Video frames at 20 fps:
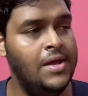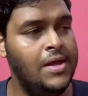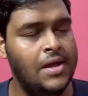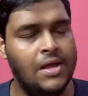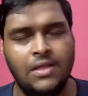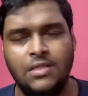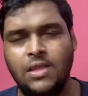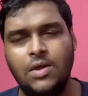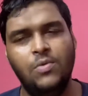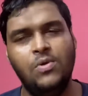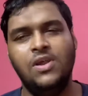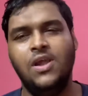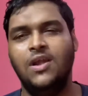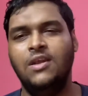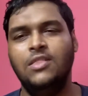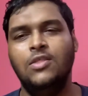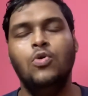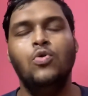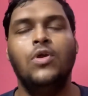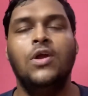They will get
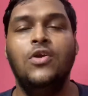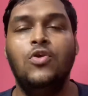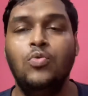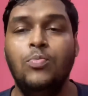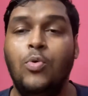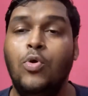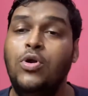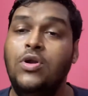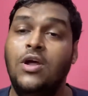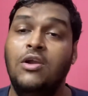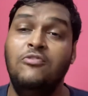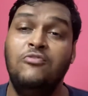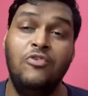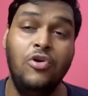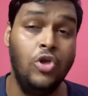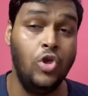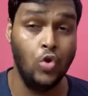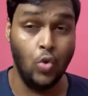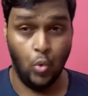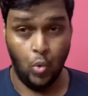the okay to board done for
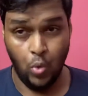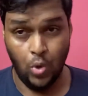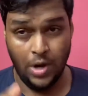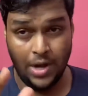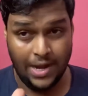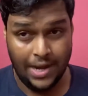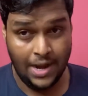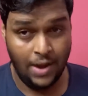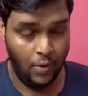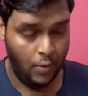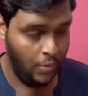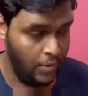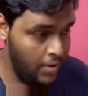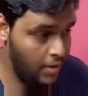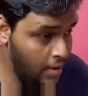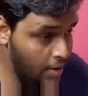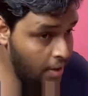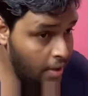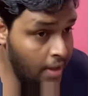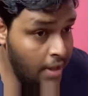you. Now,
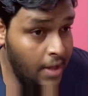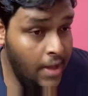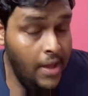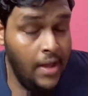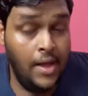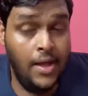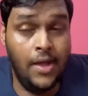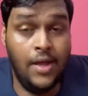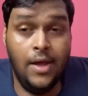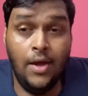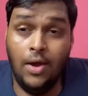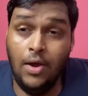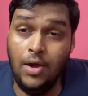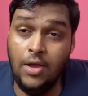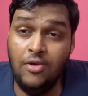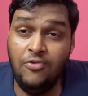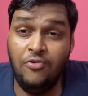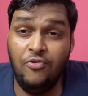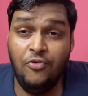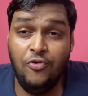
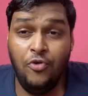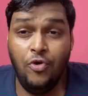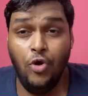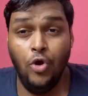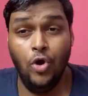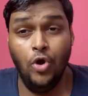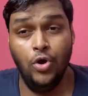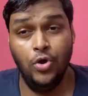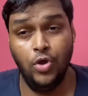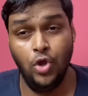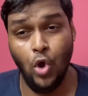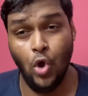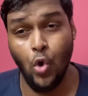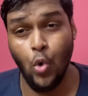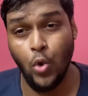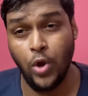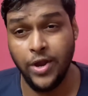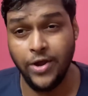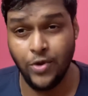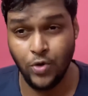if your
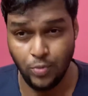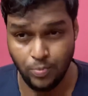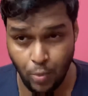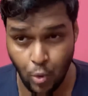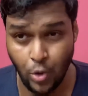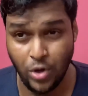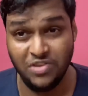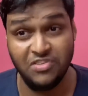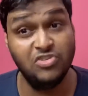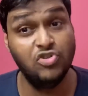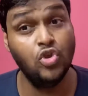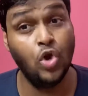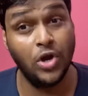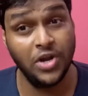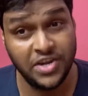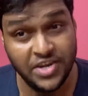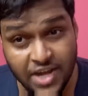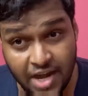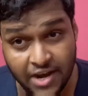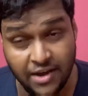okay to board is not
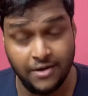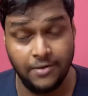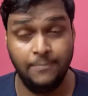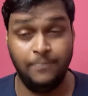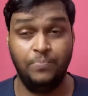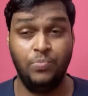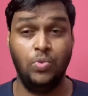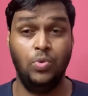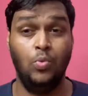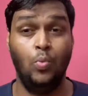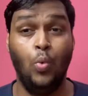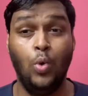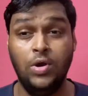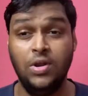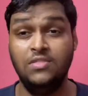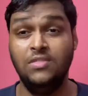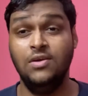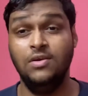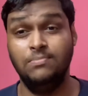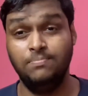done, what are
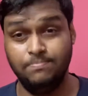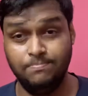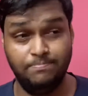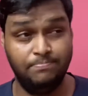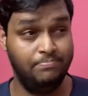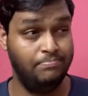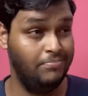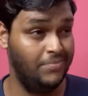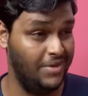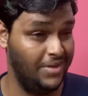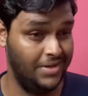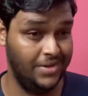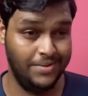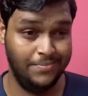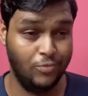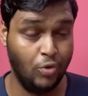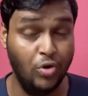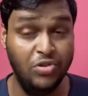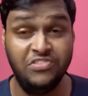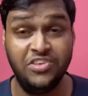the
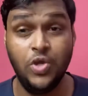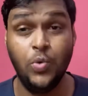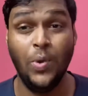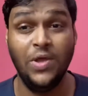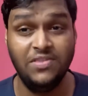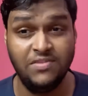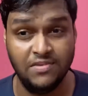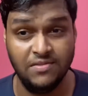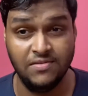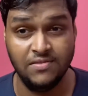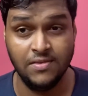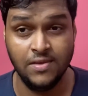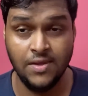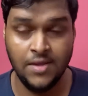consequences?